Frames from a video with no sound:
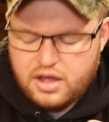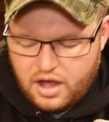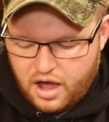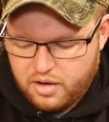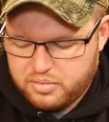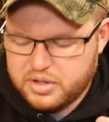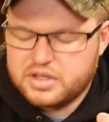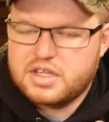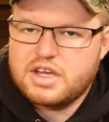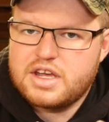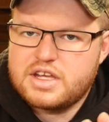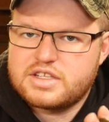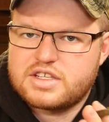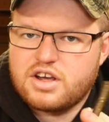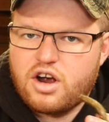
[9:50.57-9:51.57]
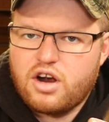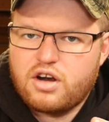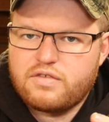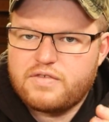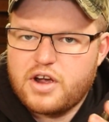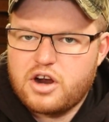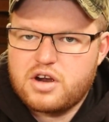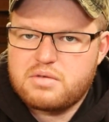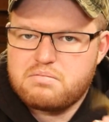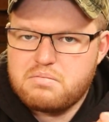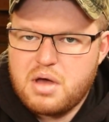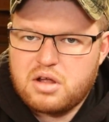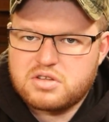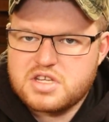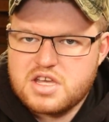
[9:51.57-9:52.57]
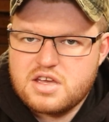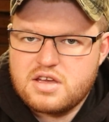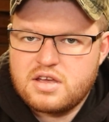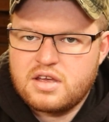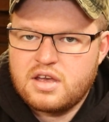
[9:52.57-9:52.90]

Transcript: but these are very melty.